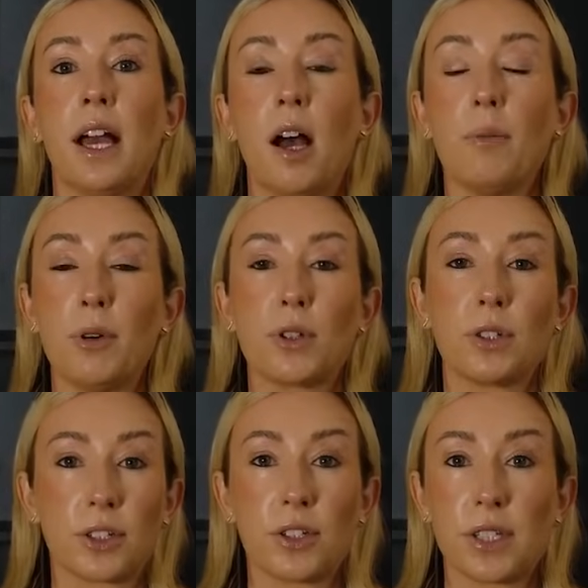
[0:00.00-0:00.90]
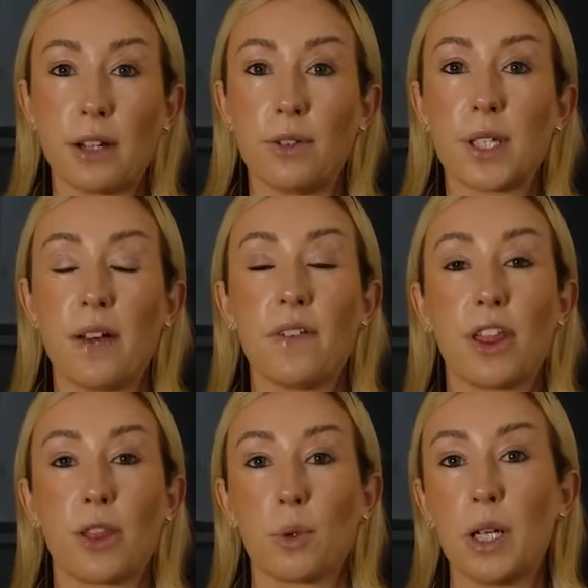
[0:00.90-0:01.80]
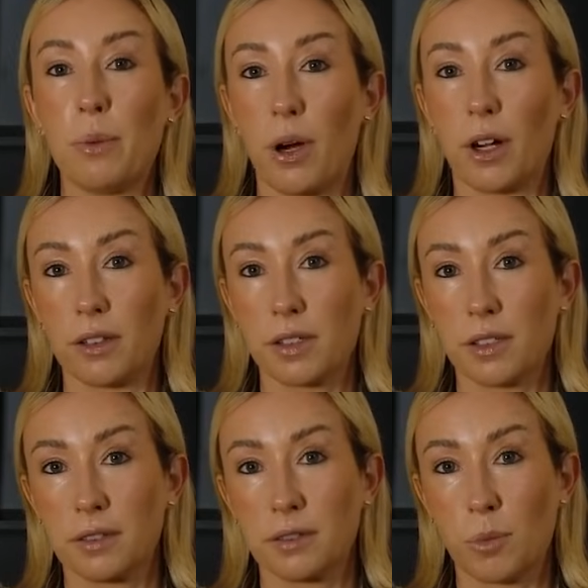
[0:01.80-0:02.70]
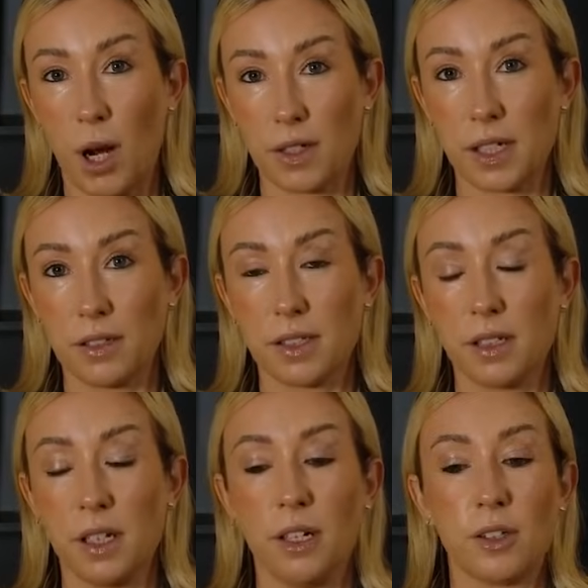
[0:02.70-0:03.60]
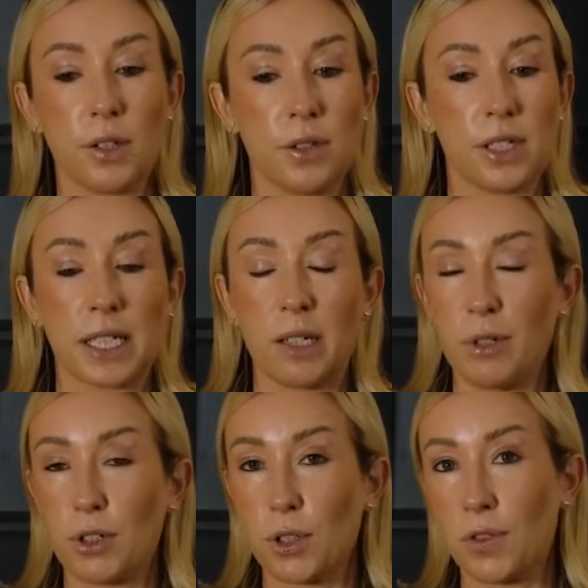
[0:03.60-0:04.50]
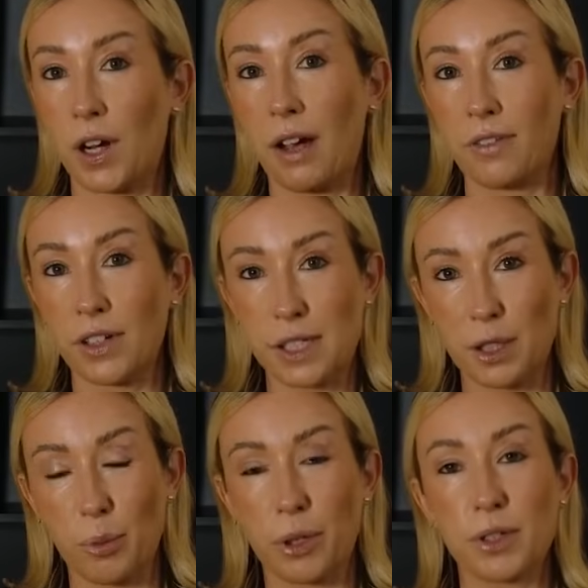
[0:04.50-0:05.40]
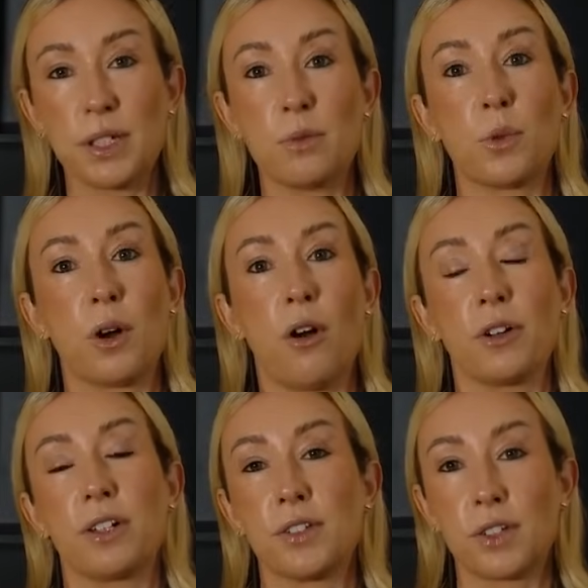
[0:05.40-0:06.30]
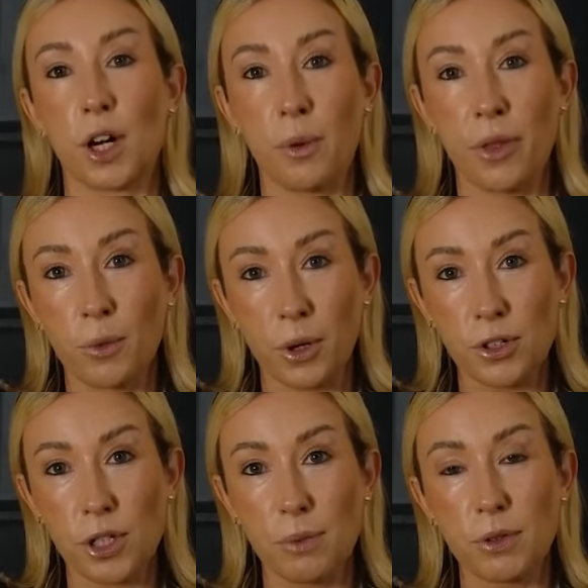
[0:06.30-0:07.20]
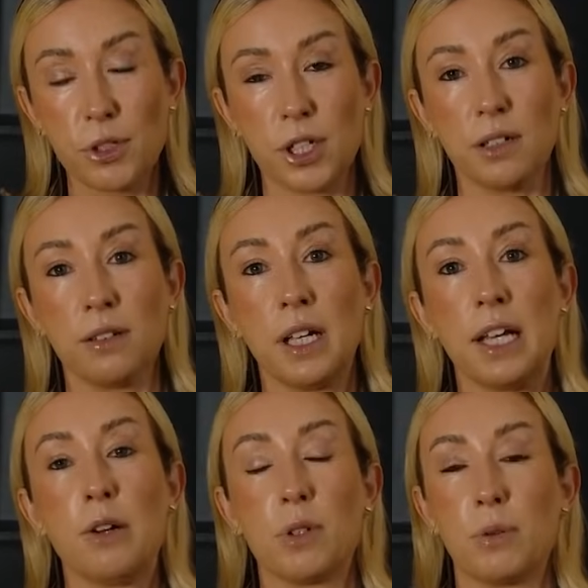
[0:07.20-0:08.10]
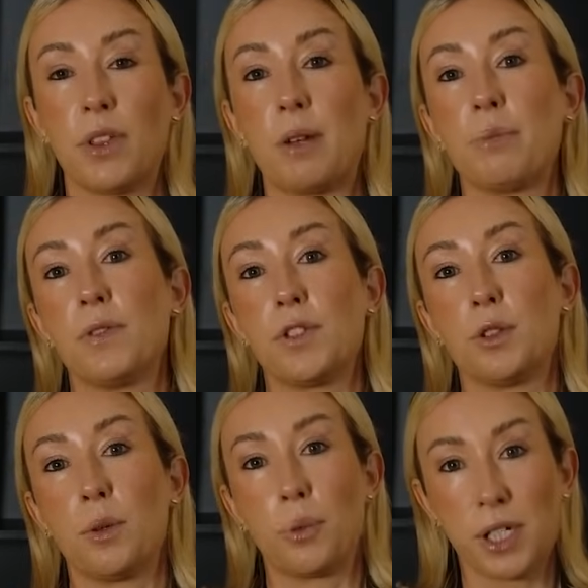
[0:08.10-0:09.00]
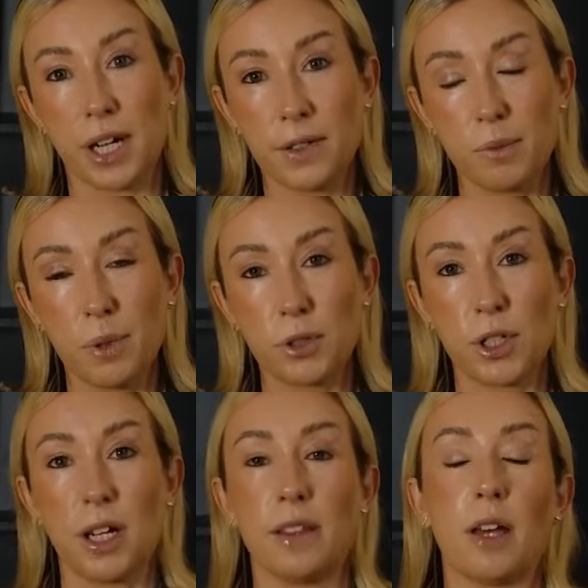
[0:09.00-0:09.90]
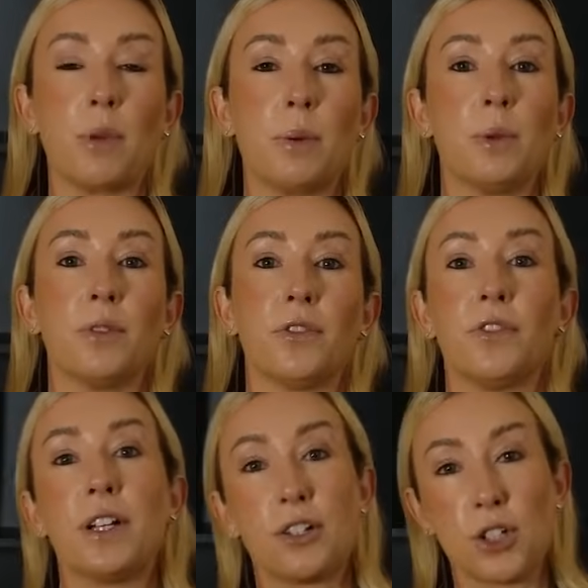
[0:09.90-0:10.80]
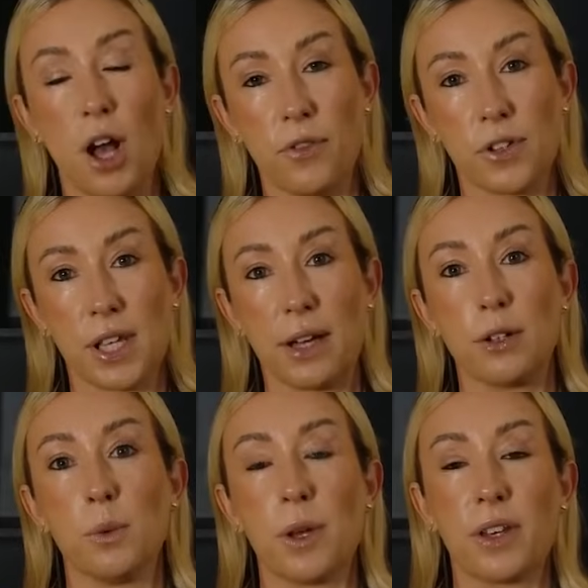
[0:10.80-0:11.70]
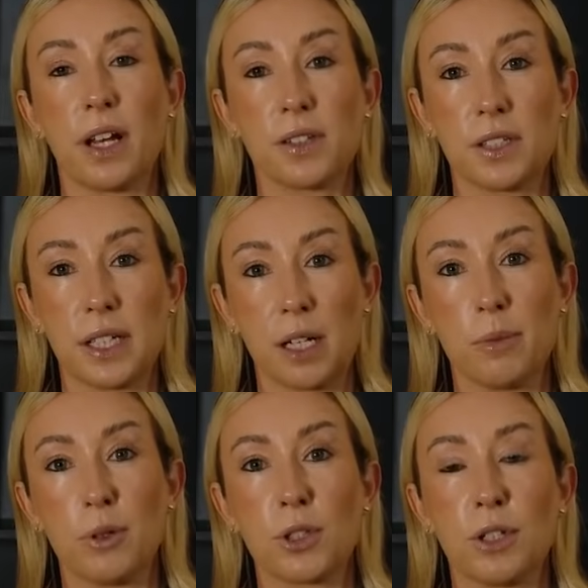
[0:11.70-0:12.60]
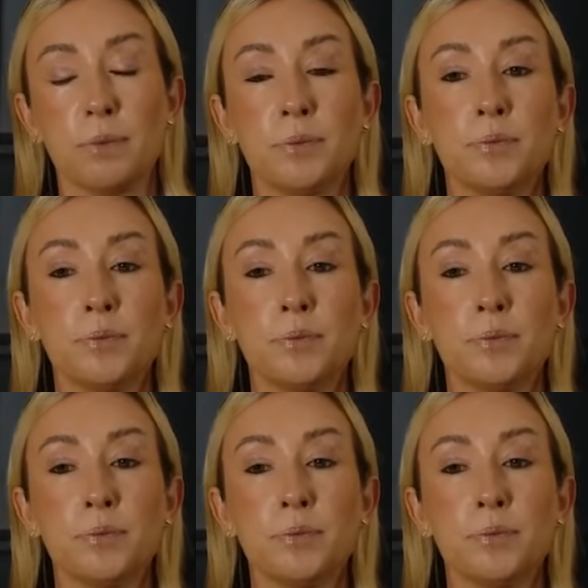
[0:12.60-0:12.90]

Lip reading: Emotional addiction cycles have a 3-part process. So this is going to be true for every single person. We're all going to start with an origin emotion. We will then move to a protective emotion, and then we will finish off our cycle with an escalating emotion.